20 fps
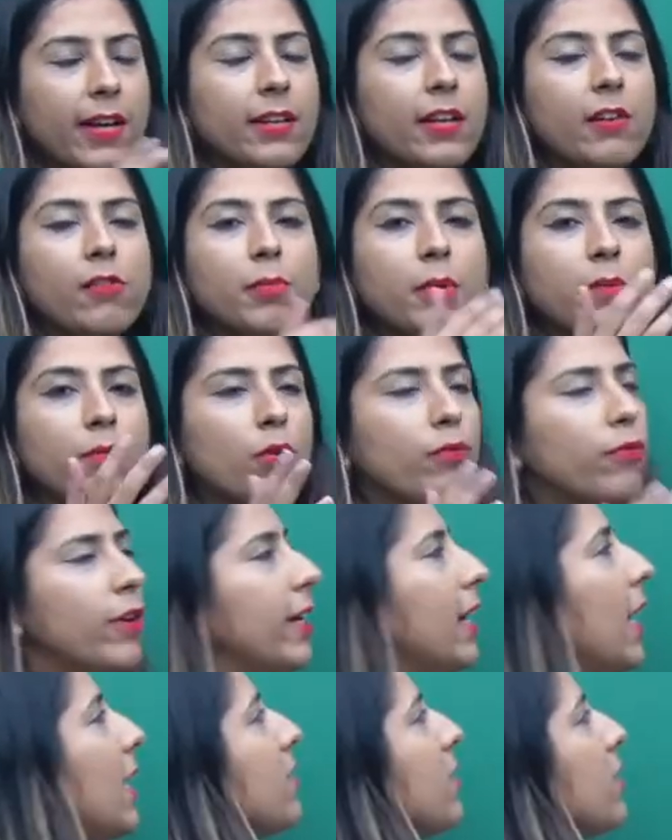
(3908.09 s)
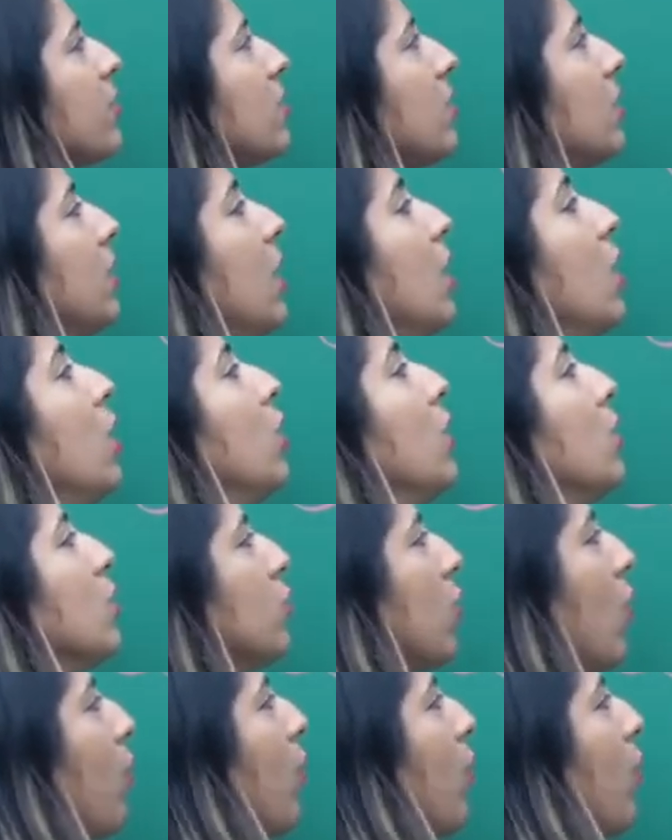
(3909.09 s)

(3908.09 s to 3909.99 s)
there will be no fertilization. So